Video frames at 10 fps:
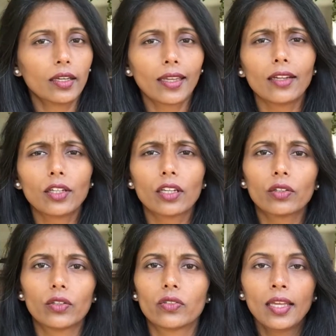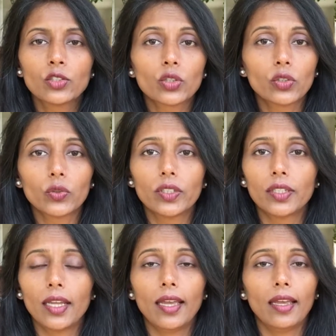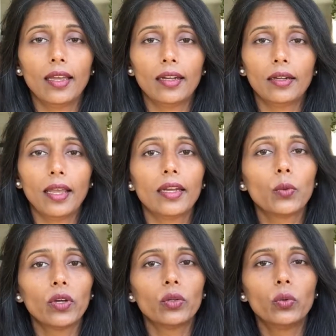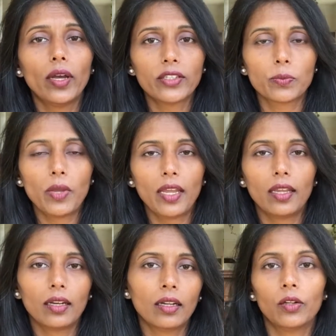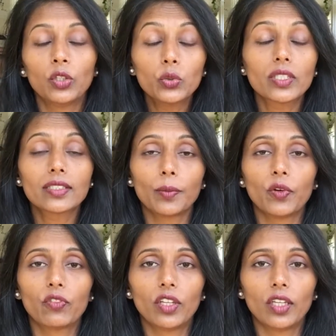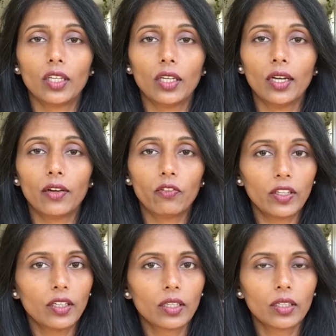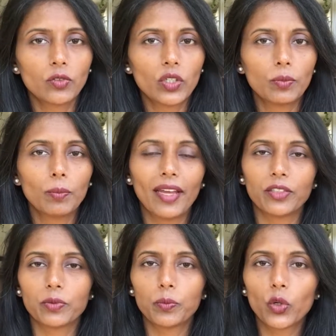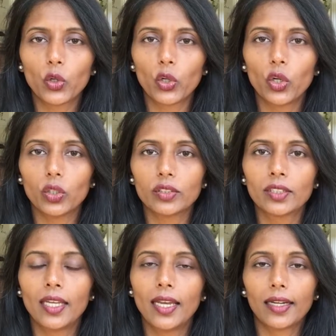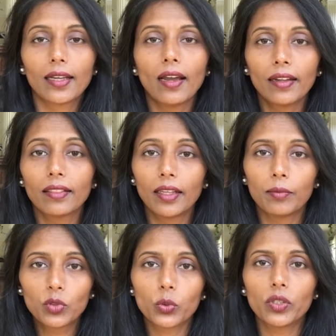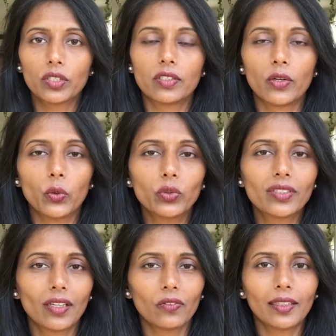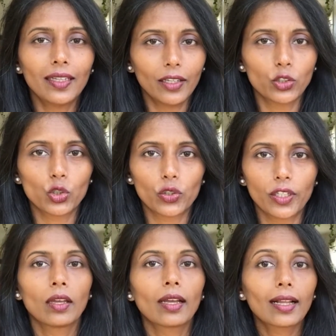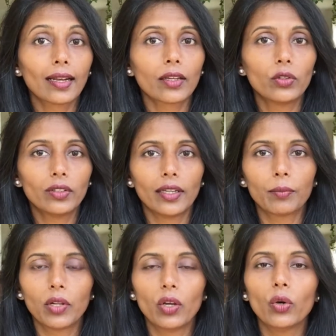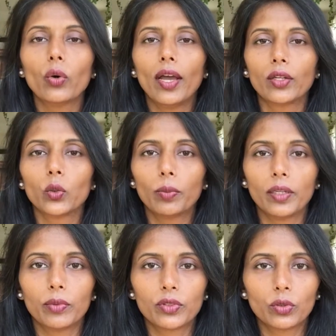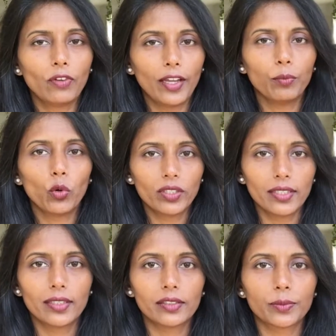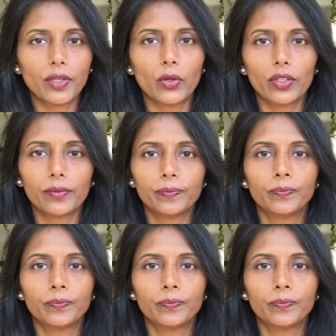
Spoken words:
caretakers, children, and anyone who has pain using some of the Ayurvedic treatment management protocols and guiding them towards their own self-healing journey. Click on the link below and you'll be able to find more details about it.